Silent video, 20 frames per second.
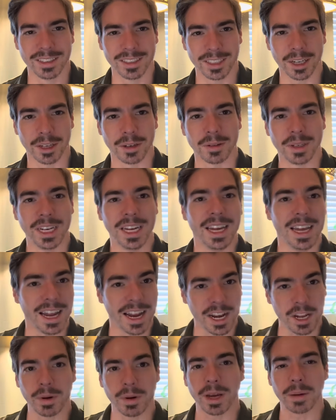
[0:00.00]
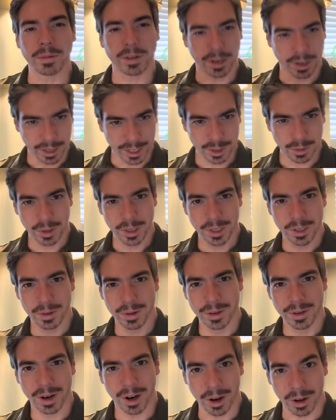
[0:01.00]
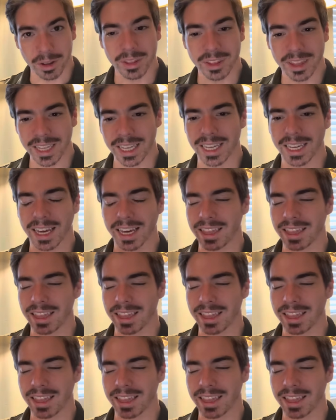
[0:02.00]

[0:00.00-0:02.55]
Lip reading: So anyway, I'm curious what you all think.